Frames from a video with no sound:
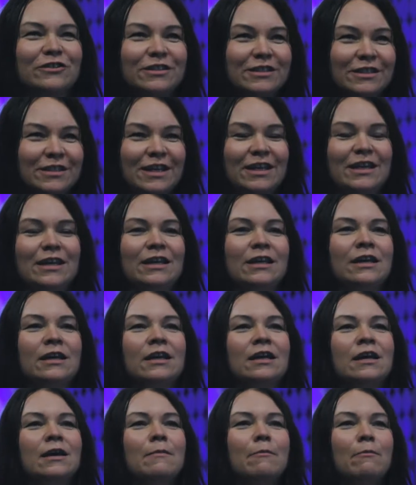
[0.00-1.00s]
see
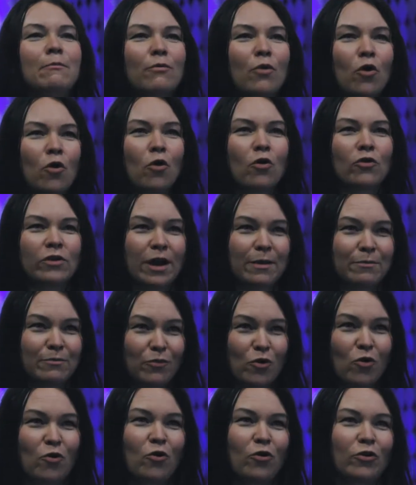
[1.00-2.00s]
more and
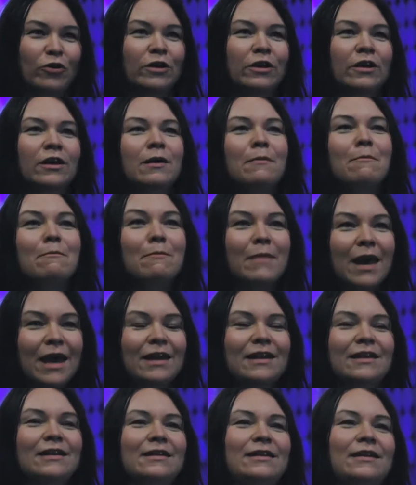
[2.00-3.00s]
more
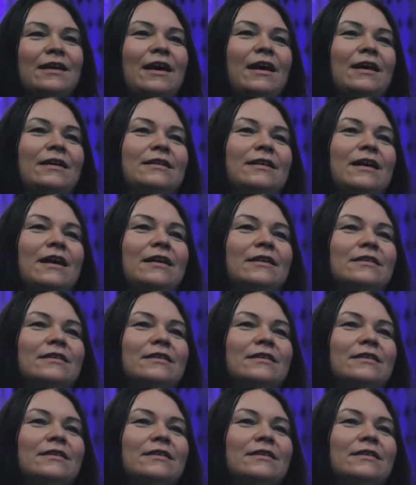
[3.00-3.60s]
men and